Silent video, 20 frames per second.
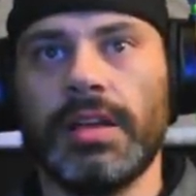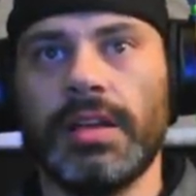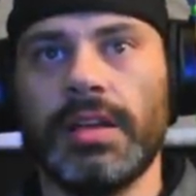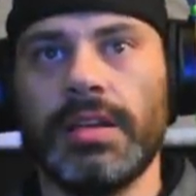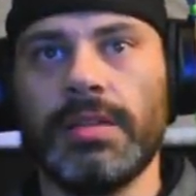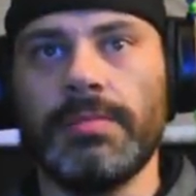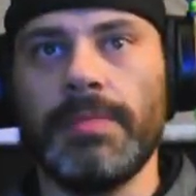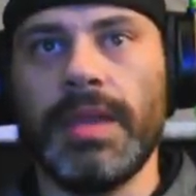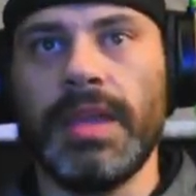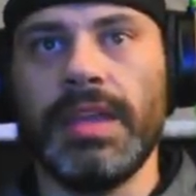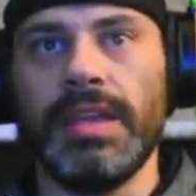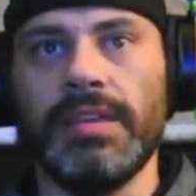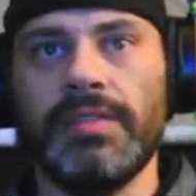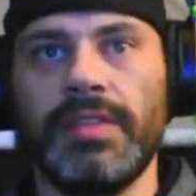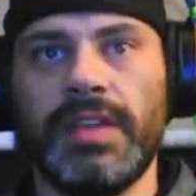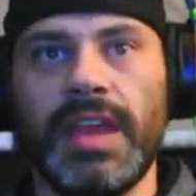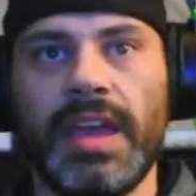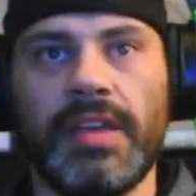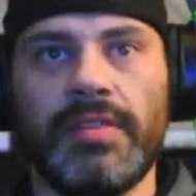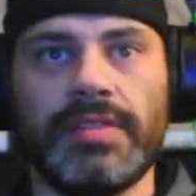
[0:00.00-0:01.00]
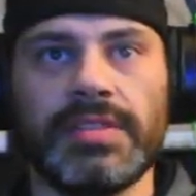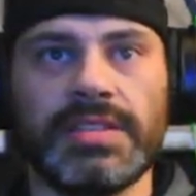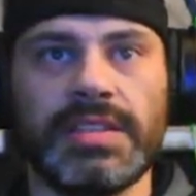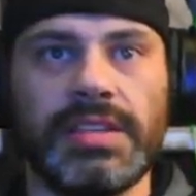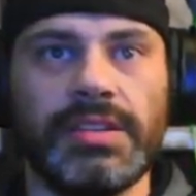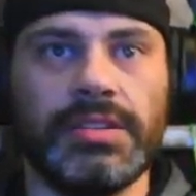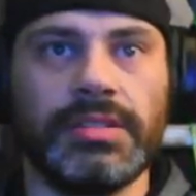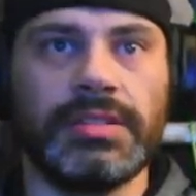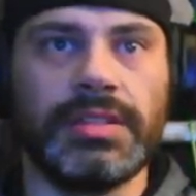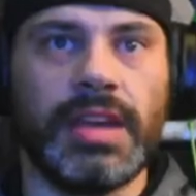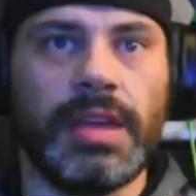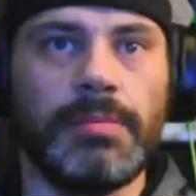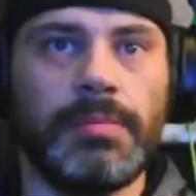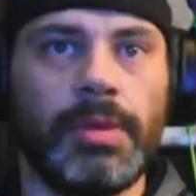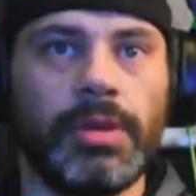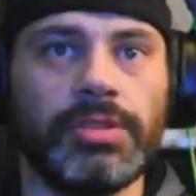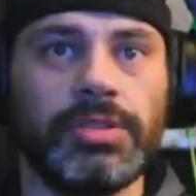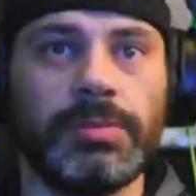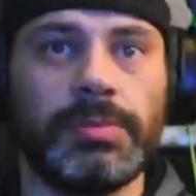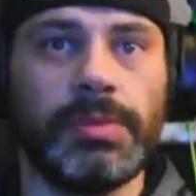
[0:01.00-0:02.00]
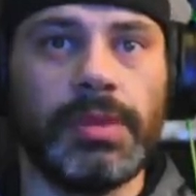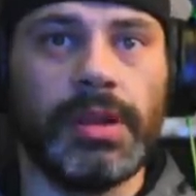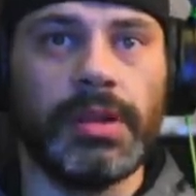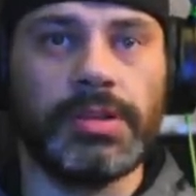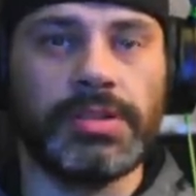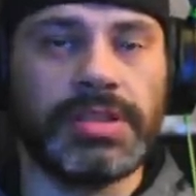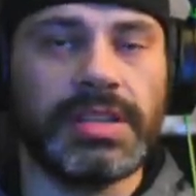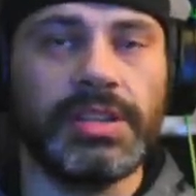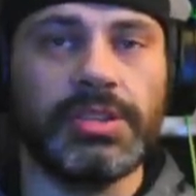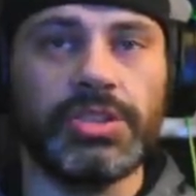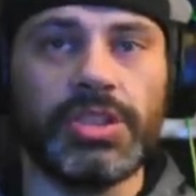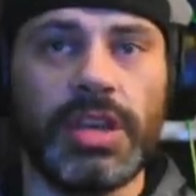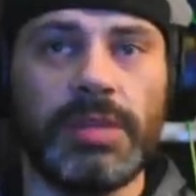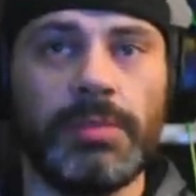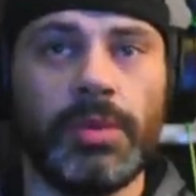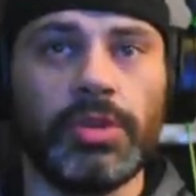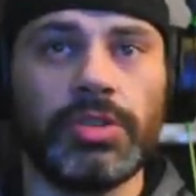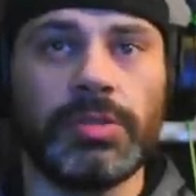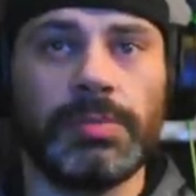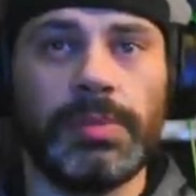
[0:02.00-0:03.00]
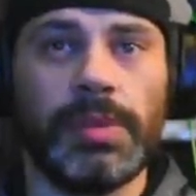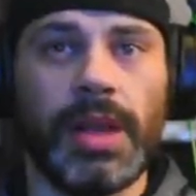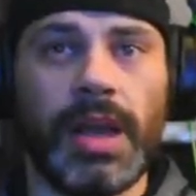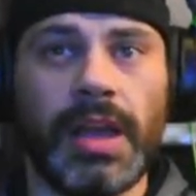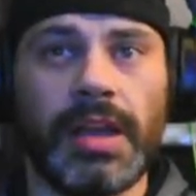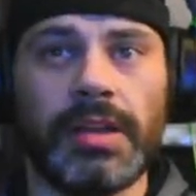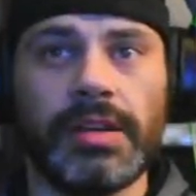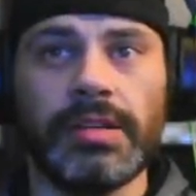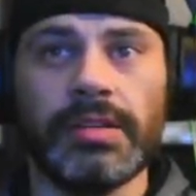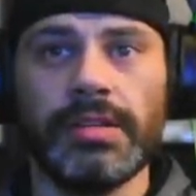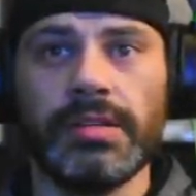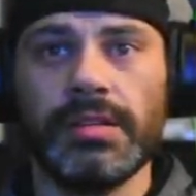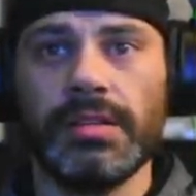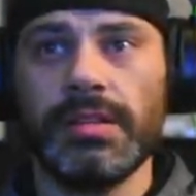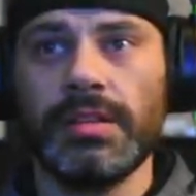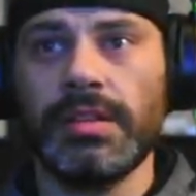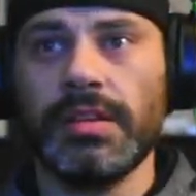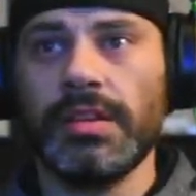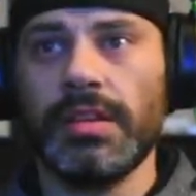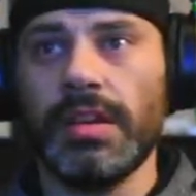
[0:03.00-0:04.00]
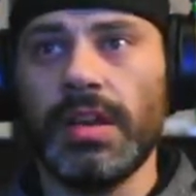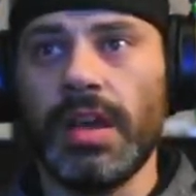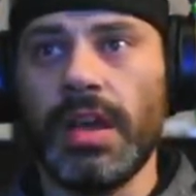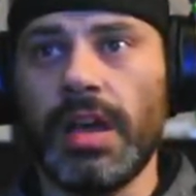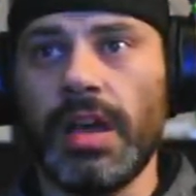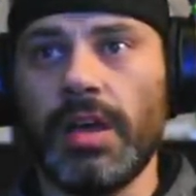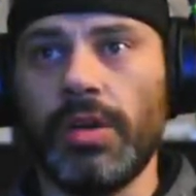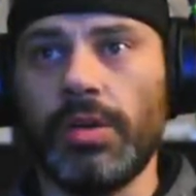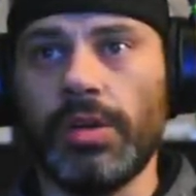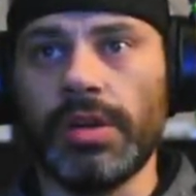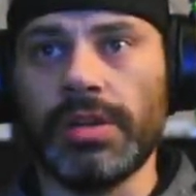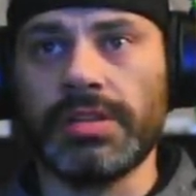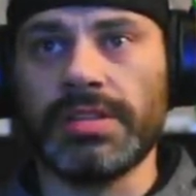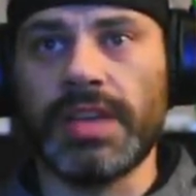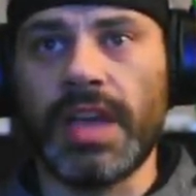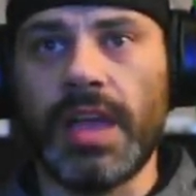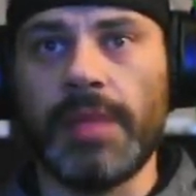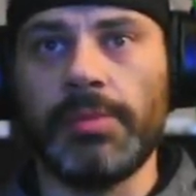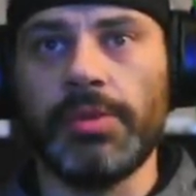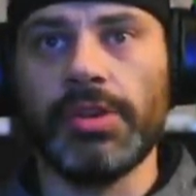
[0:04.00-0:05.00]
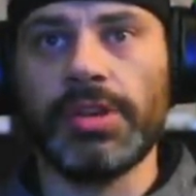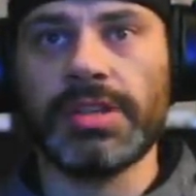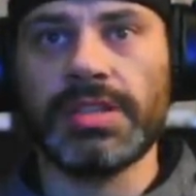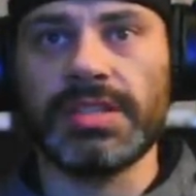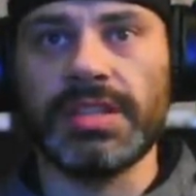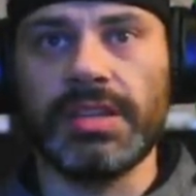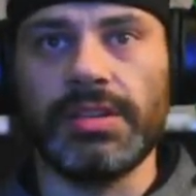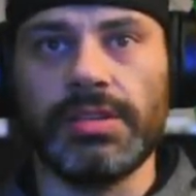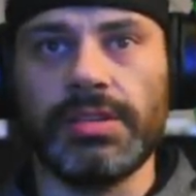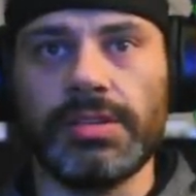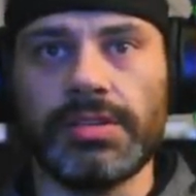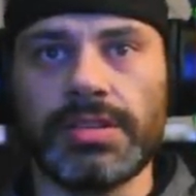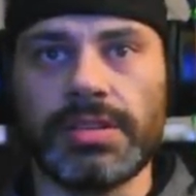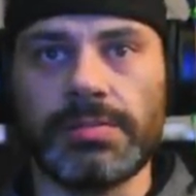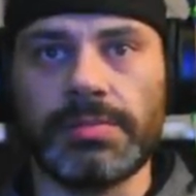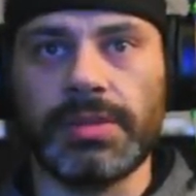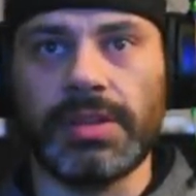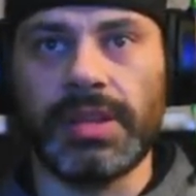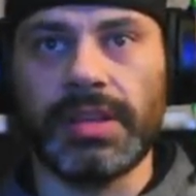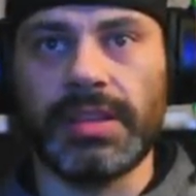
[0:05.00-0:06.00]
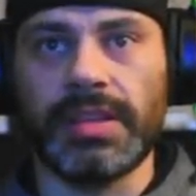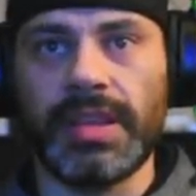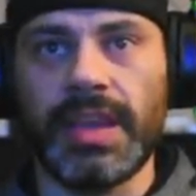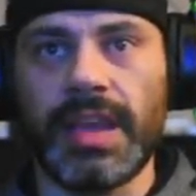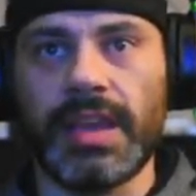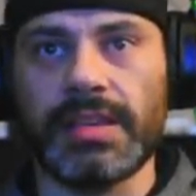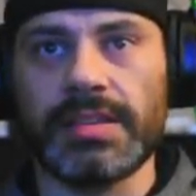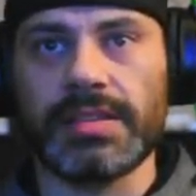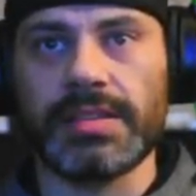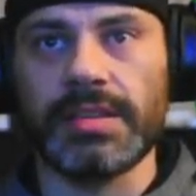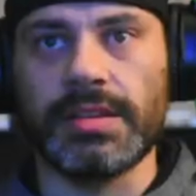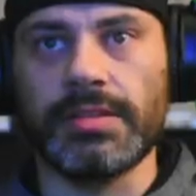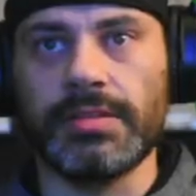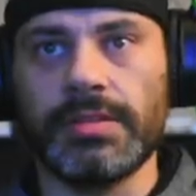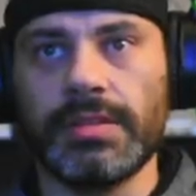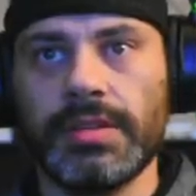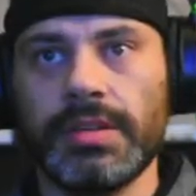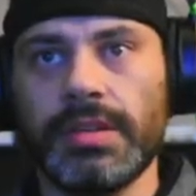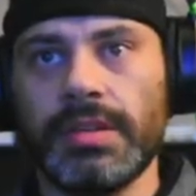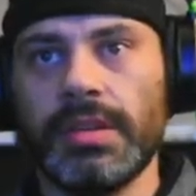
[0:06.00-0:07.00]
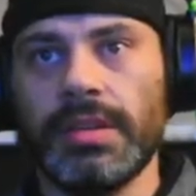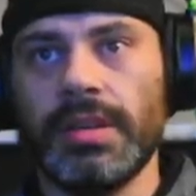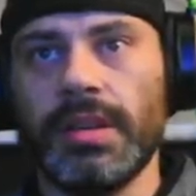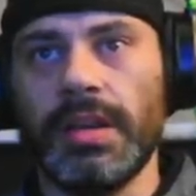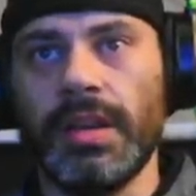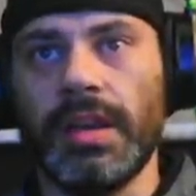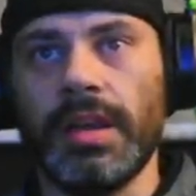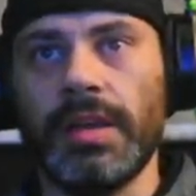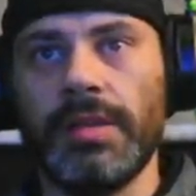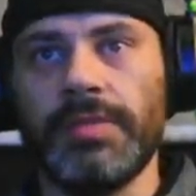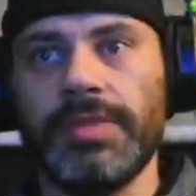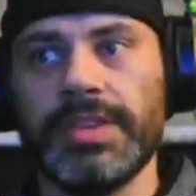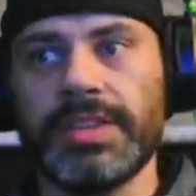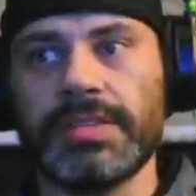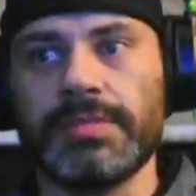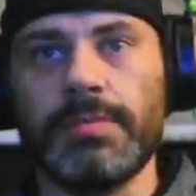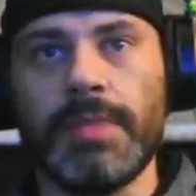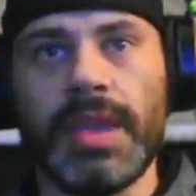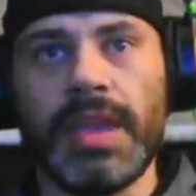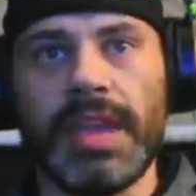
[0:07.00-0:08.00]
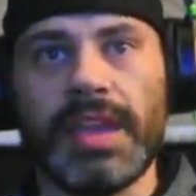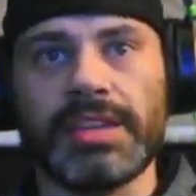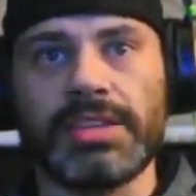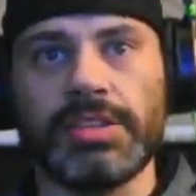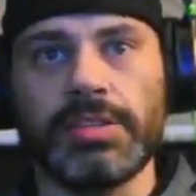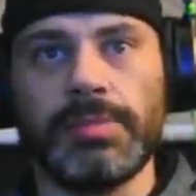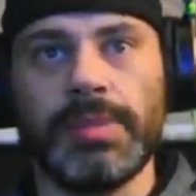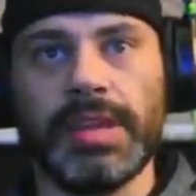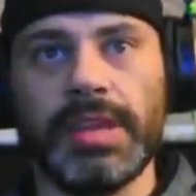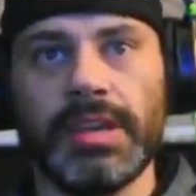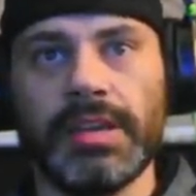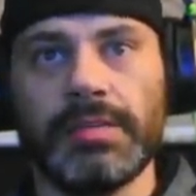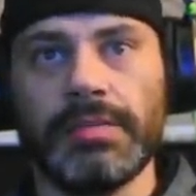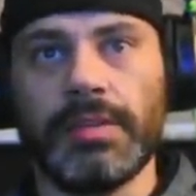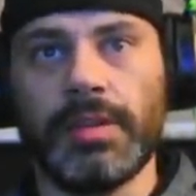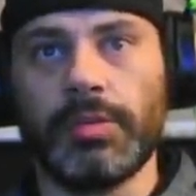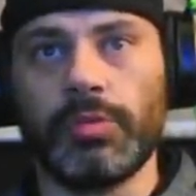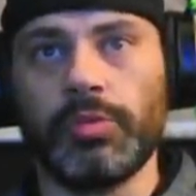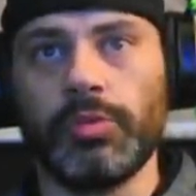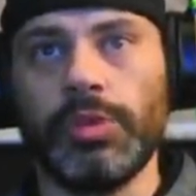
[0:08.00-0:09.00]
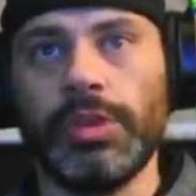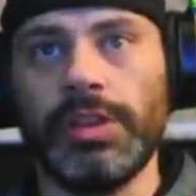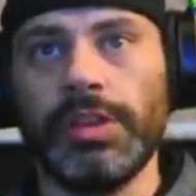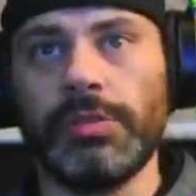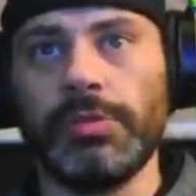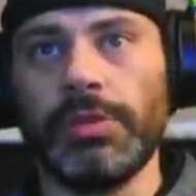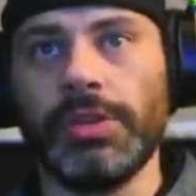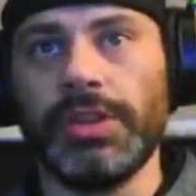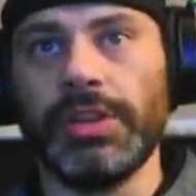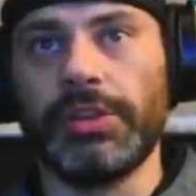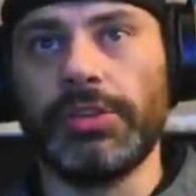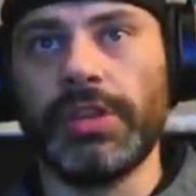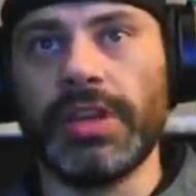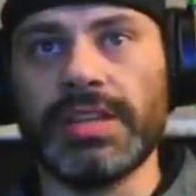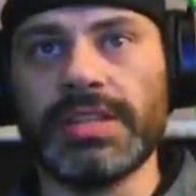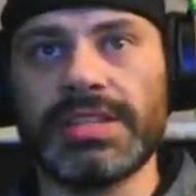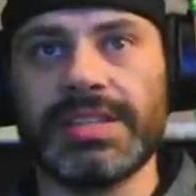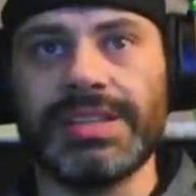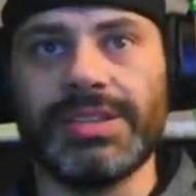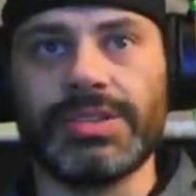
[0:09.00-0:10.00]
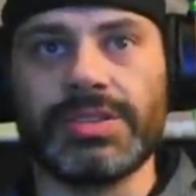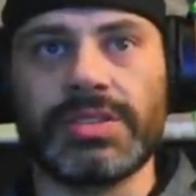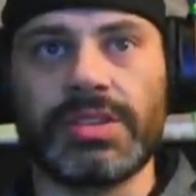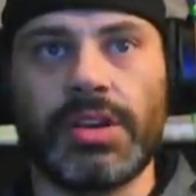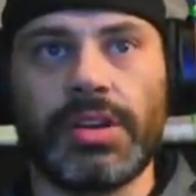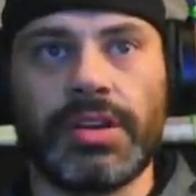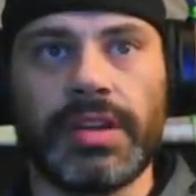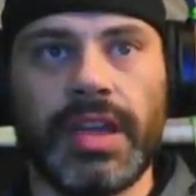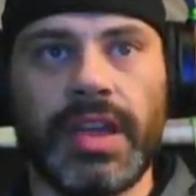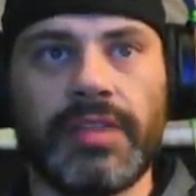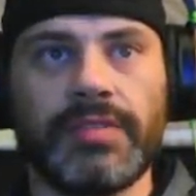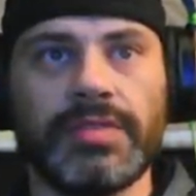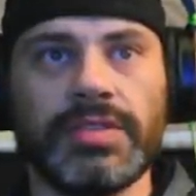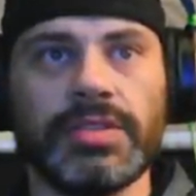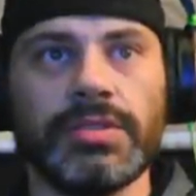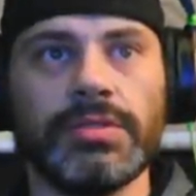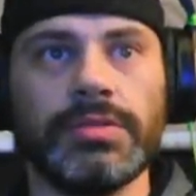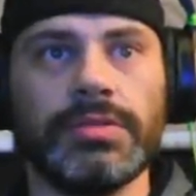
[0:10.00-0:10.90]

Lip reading: It may even have a skill chain multiplier, or a timer extender or something like that. So this may actually be a really, really great skills car to have too.